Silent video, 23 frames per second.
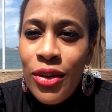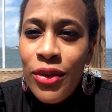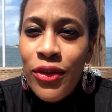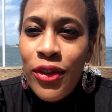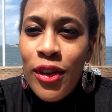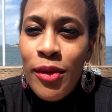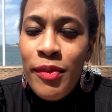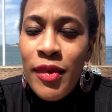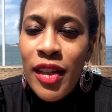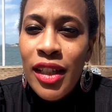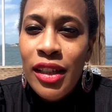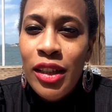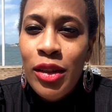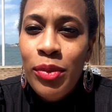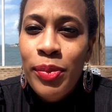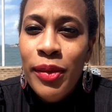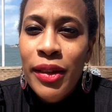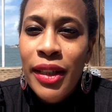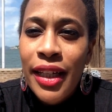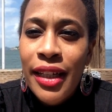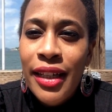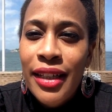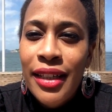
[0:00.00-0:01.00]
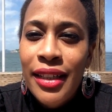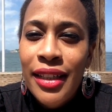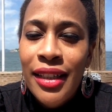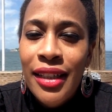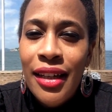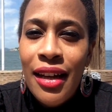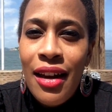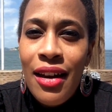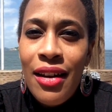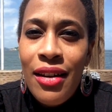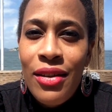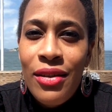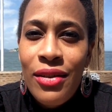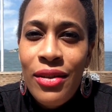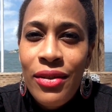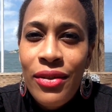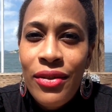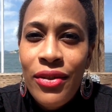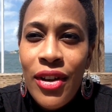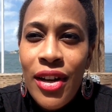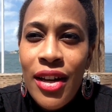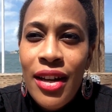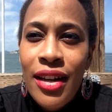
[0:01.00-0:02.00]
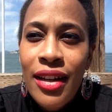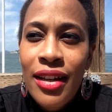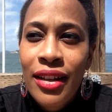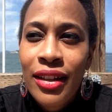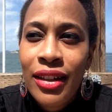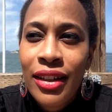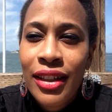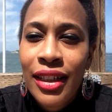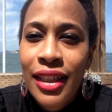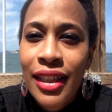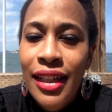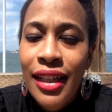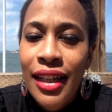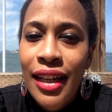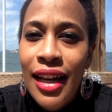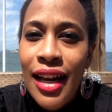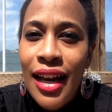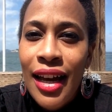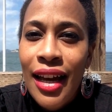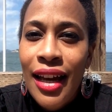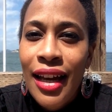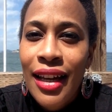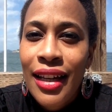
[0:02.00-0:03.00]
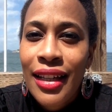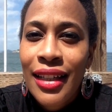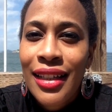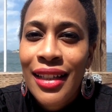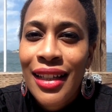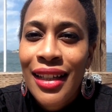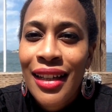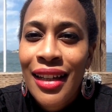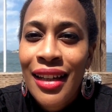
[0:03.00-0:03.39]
From this place of looking at